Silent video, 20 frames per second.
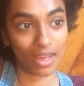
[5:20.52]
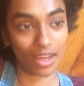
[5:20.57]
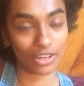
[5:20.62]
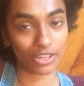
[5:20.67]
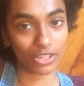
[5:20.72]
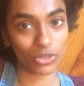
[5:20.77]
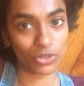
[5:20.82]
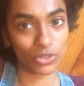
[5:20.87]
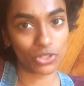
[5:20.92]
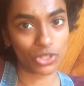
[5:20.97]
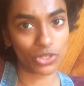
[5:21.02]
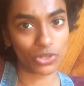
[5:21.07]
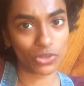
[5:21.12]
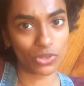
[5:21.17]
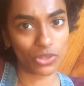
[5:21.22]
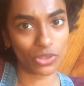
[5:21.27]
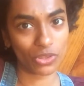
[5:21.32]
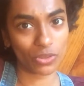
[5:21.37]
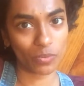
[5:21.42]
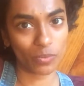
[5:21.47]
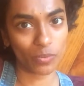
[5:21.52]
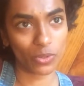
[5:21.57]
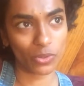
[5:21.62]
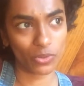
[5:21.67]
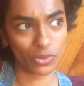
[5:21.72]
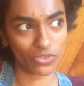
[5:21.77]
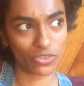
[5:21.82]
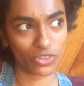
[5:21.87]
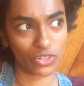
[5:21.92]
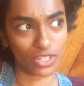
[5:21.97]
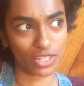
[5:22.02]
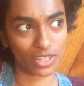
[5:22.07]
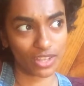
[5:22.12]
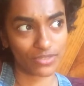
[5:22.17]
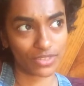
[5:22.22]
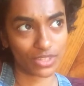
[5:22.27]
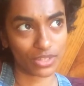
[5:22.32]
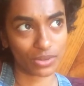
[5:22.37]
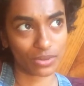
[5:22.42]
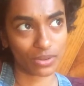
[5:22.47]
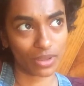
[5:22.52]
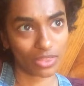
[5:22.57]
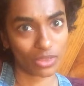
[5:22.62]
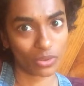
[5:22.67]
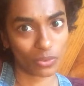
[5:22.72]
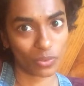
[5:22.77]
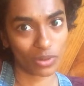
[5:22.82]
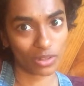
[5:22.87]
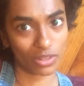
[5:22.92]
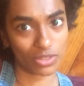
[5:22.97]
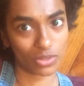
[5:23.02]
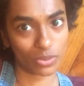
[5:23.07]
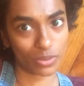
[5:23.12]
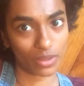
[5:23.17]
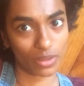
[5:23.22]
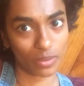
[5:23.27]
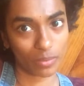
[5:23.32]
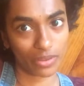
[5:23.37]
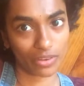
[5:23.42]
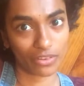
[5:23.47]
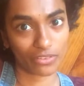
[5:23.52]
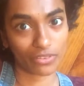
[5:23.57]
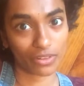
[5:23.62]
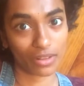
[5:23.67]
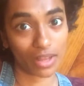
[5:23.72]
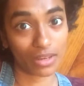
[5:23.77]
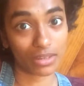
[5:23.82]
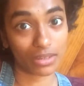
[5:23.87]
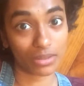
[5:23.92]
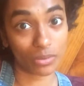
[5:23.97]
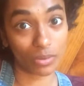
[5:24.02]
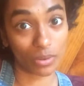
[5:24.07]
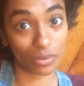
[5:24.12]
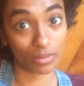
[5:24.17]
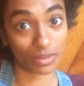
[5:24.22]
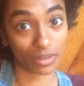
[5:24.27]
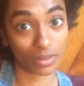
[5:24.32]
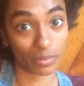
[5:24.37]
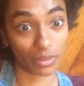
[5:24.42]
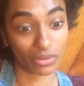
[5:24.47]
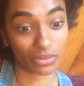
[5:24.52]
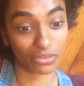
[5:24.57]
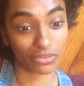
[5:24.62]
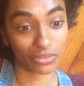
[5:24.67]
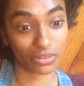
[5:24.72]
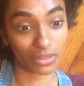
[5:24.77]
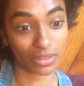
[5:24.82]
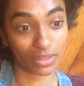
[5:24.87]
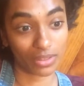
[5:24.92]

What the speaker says: And you should know that the universe loves you, and the world is really beautiful, and you are really beautiful.